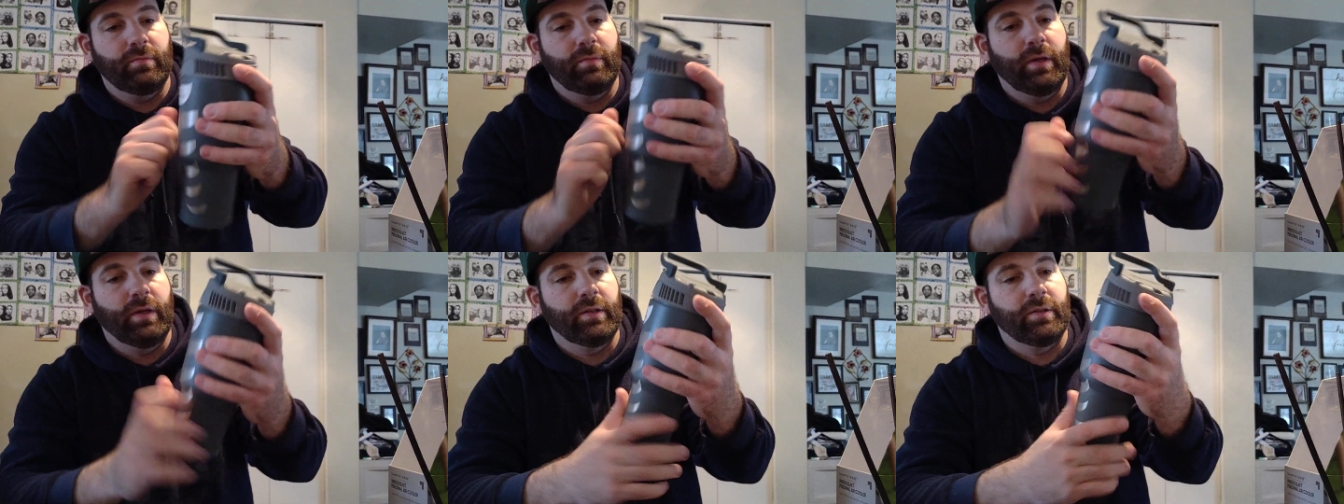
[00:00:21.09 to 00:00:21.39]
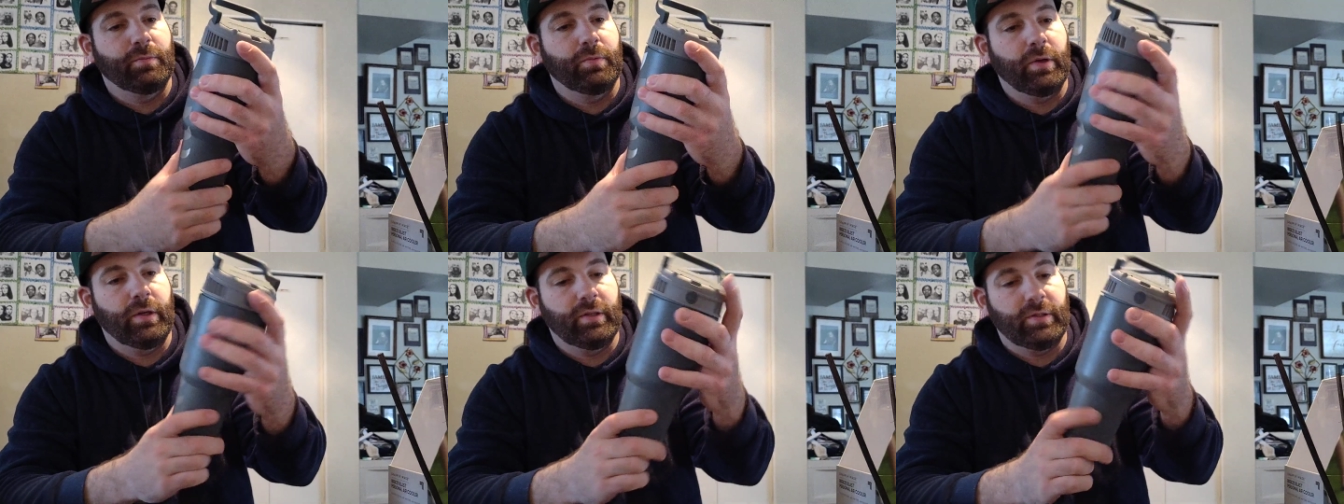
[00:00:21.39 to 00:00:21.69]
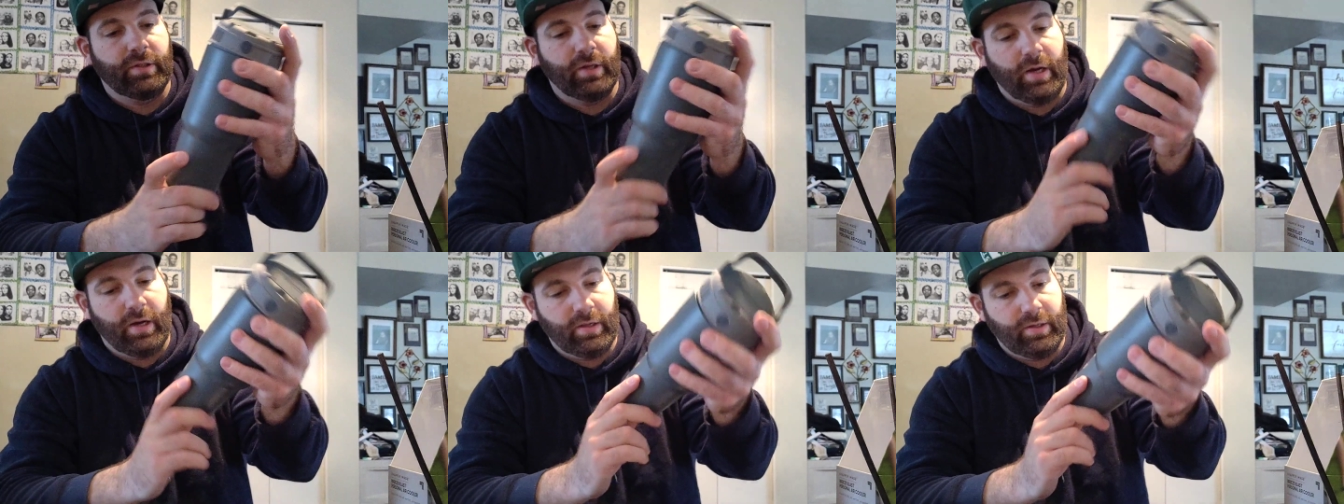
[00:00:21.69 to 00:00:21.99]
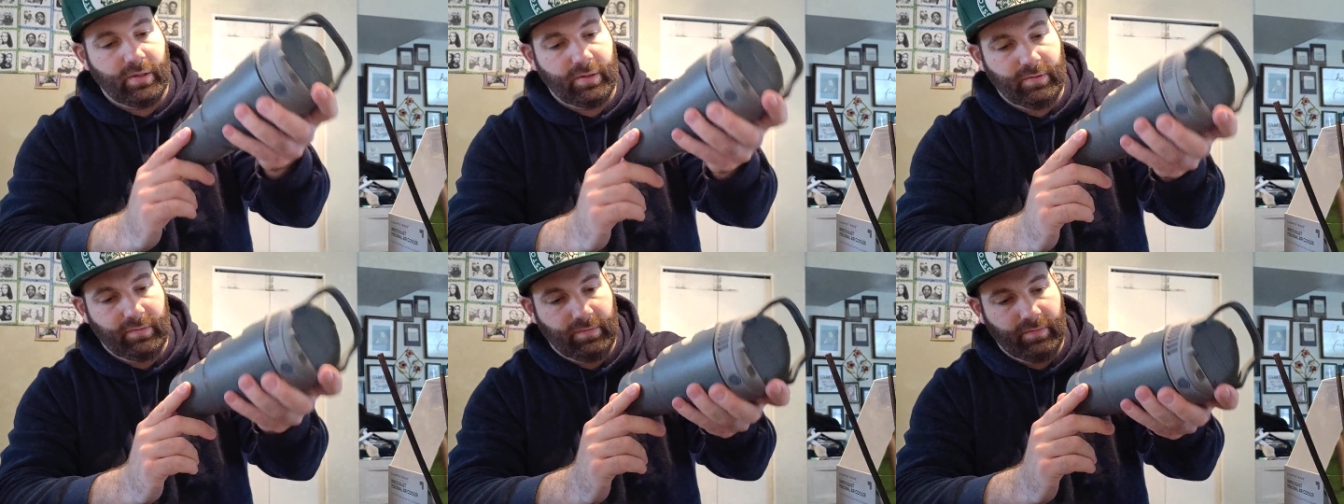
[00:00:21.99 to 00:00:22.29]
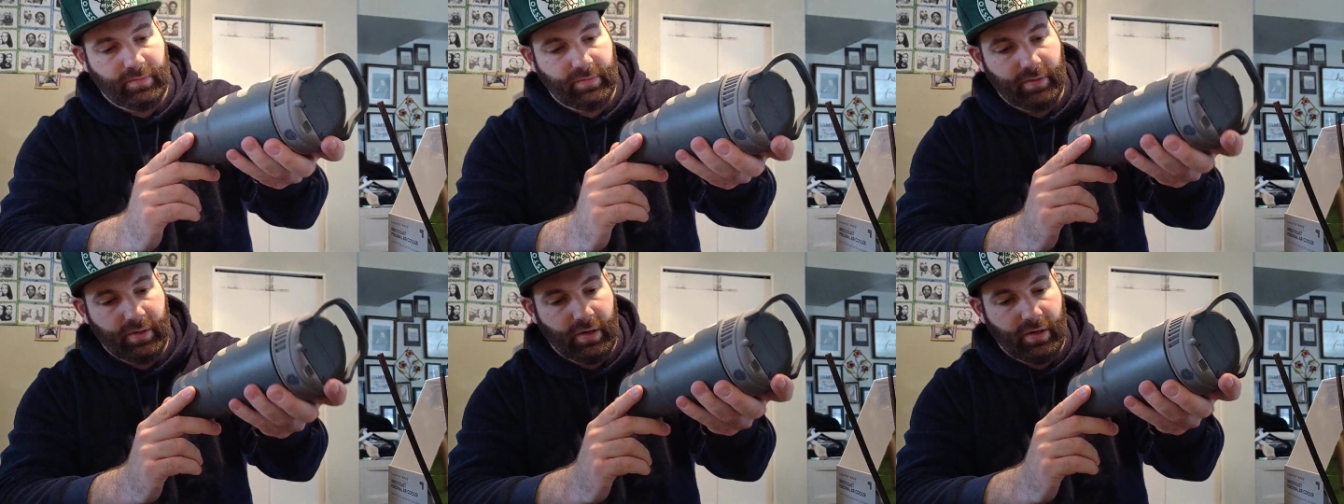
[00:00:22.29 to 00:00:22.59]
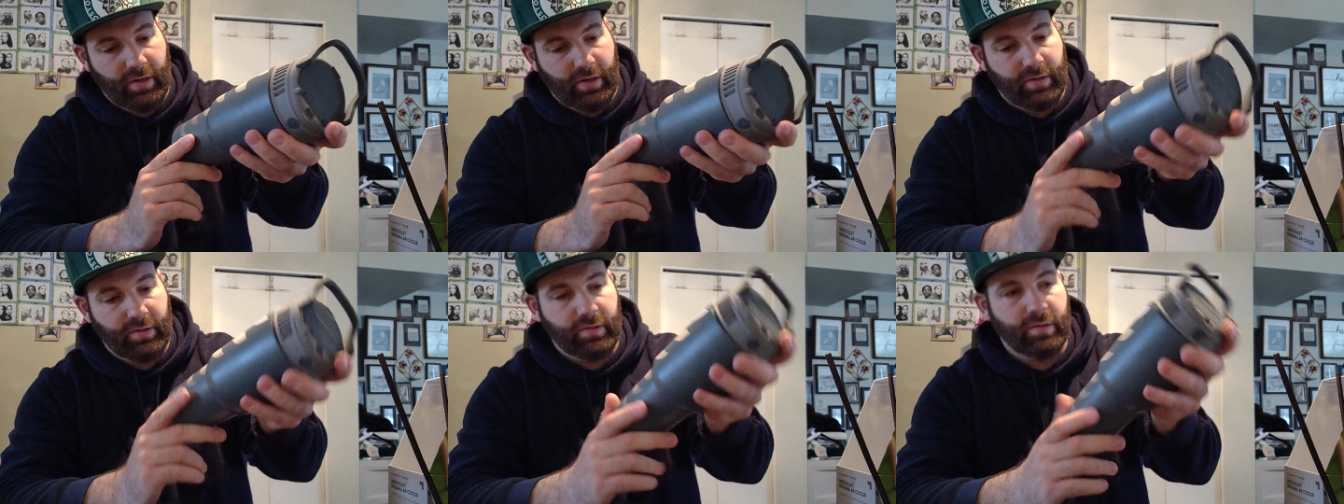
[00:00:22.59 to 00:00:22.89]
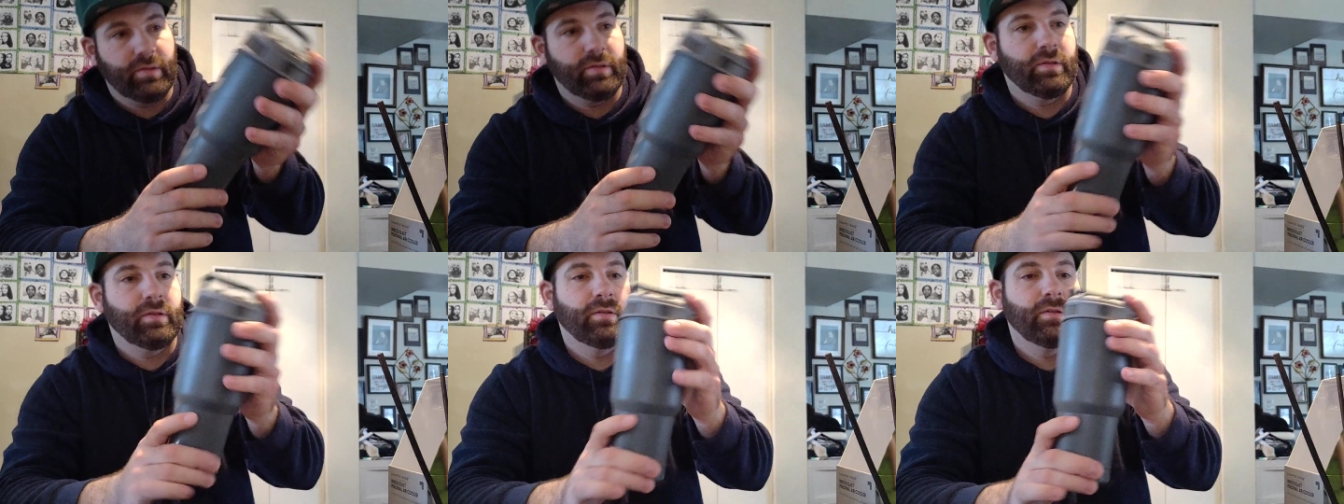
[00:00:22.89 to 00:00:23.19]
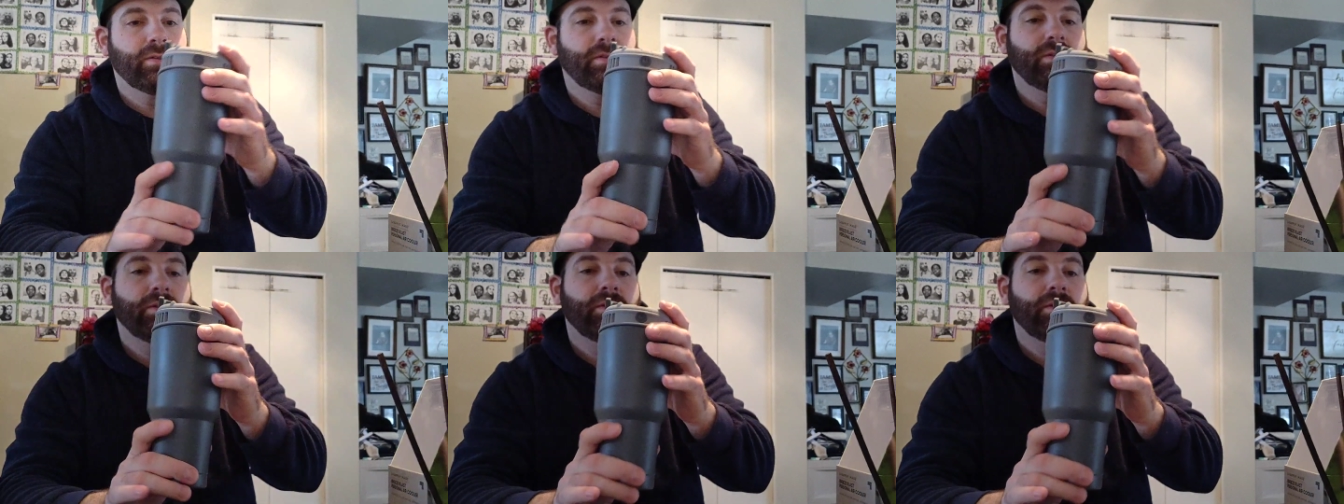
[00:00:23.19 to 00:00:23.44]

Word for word: man, it's pretty solid. Nice.